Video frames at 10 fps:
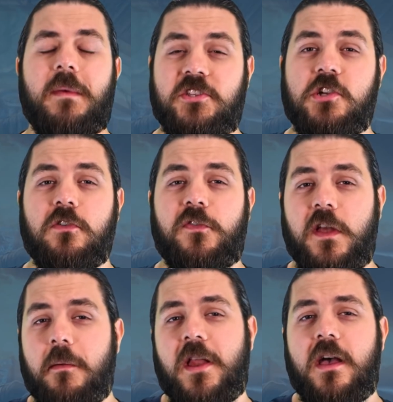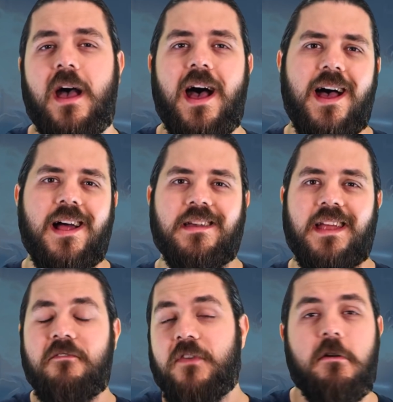The magical phenomena and
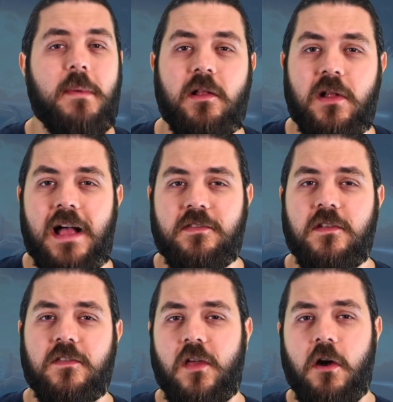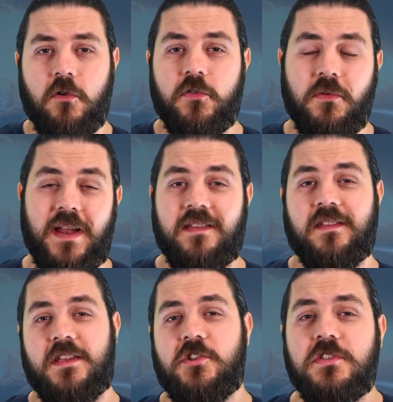environmental hazards are also nice
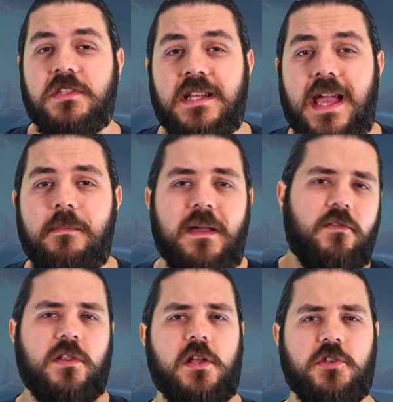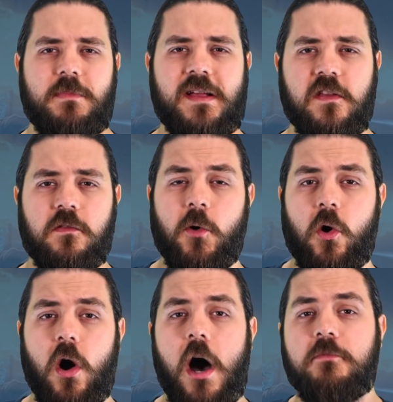additions to the game, giving dungeon masters
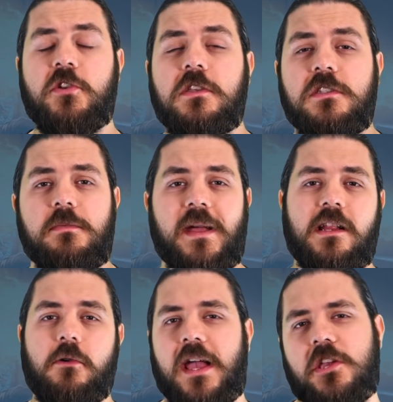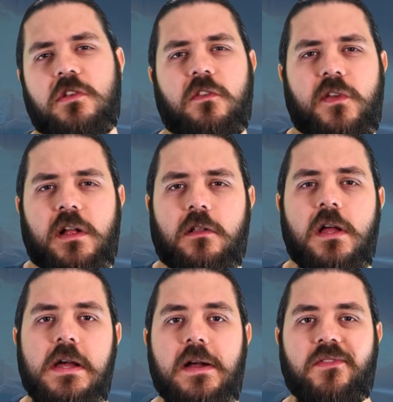more options to make locations feel
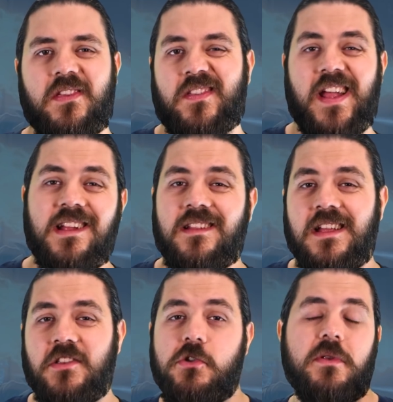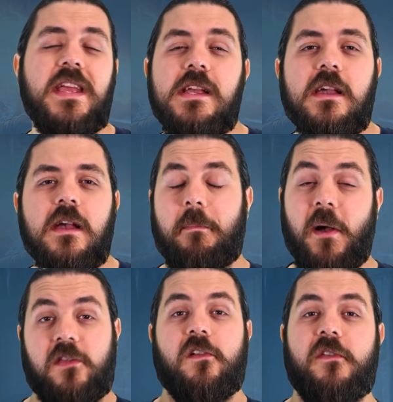distinct and unique. My
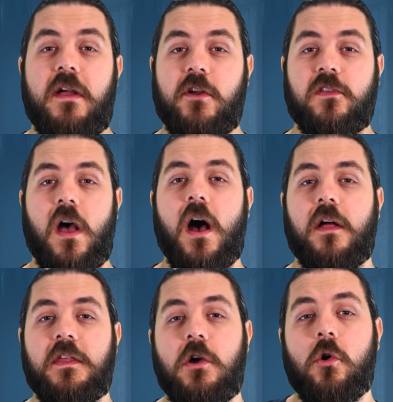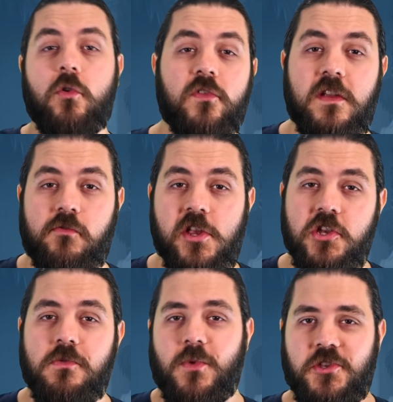personal favorites are the haunted
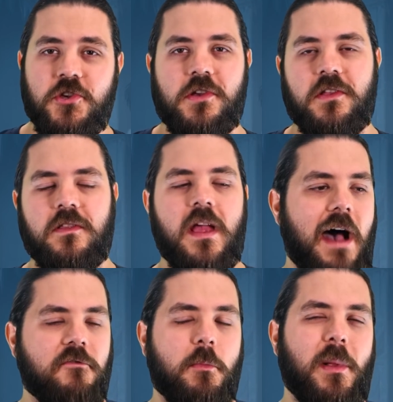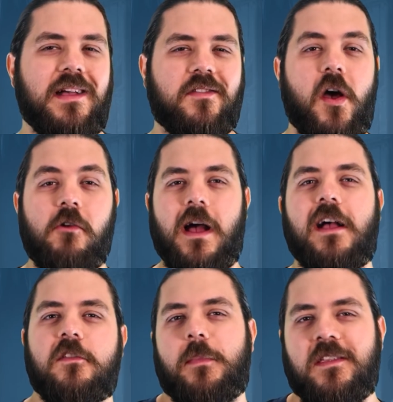region, which you can have your players
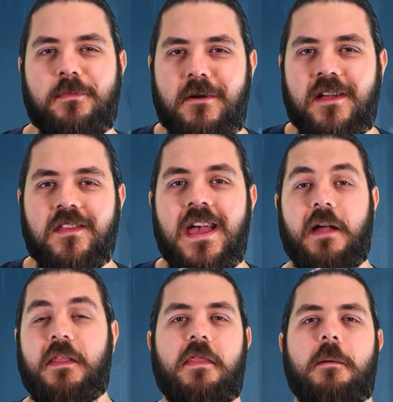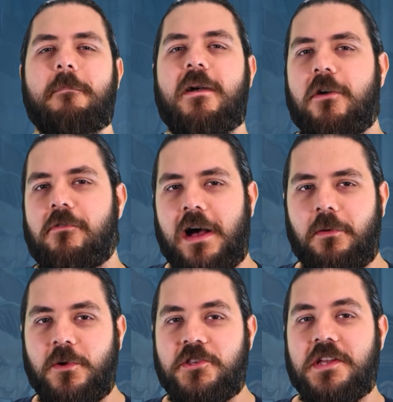harassed by spirits, and then the mirror
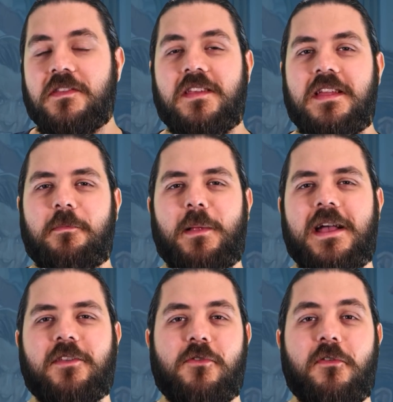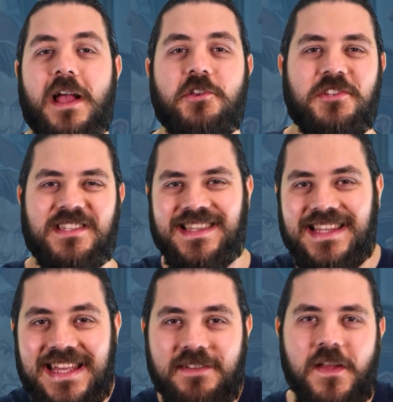realm, which can see the players' reflections
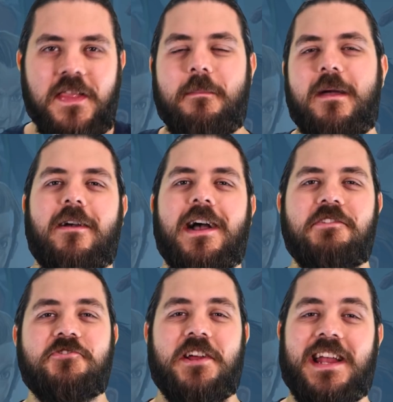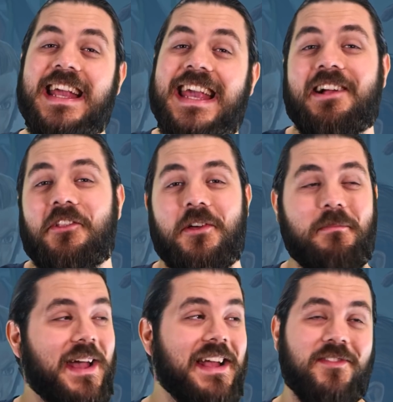leaving the mirror and trying to kill
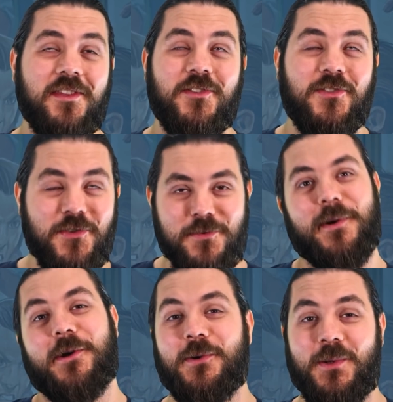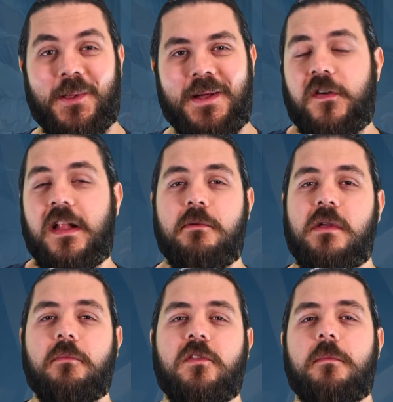them. It's super cool. And finally, we
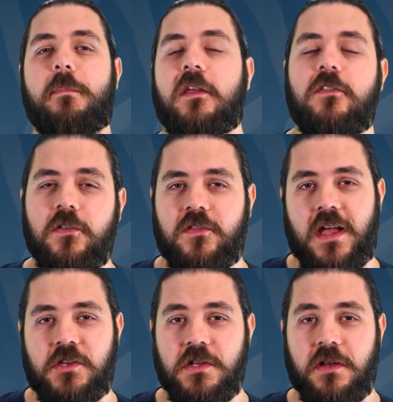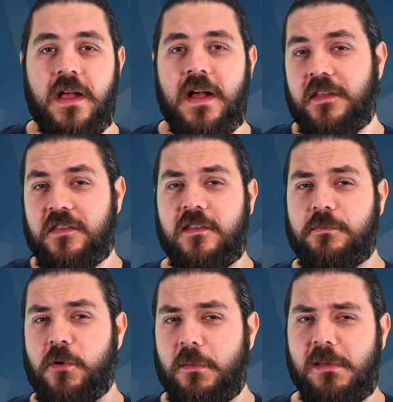come to the puzzles section. This is
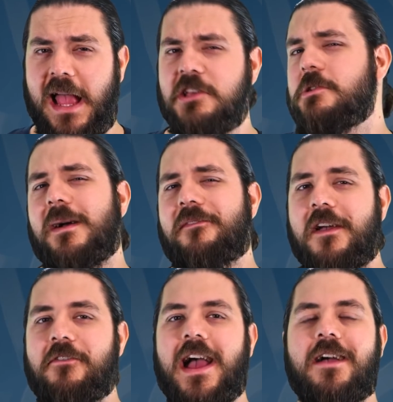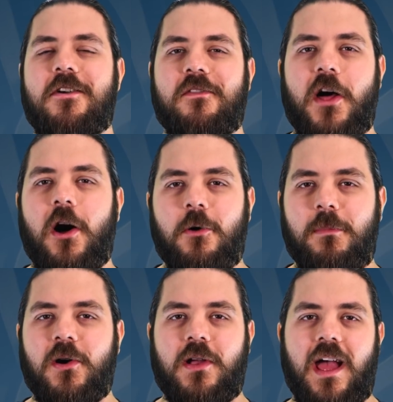probably actually my favorite area of the whole
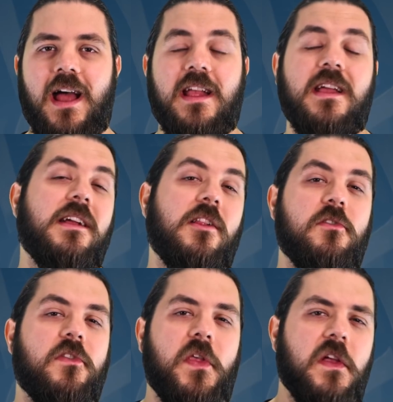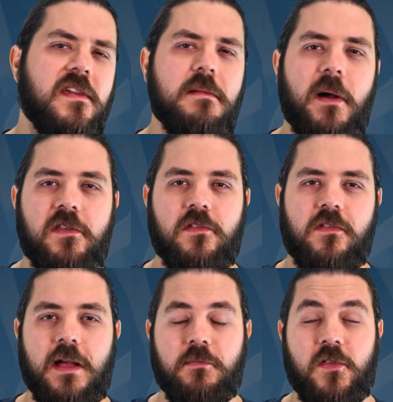book, and it includes 13 puzzle
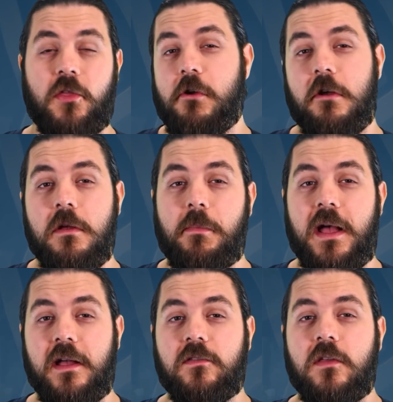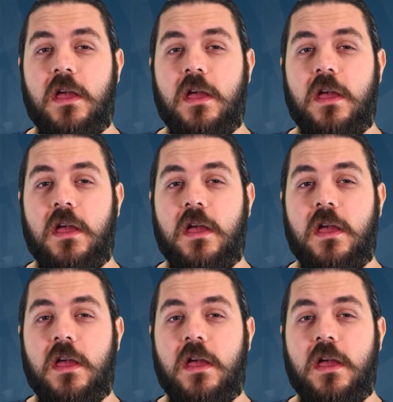types to throw at your players.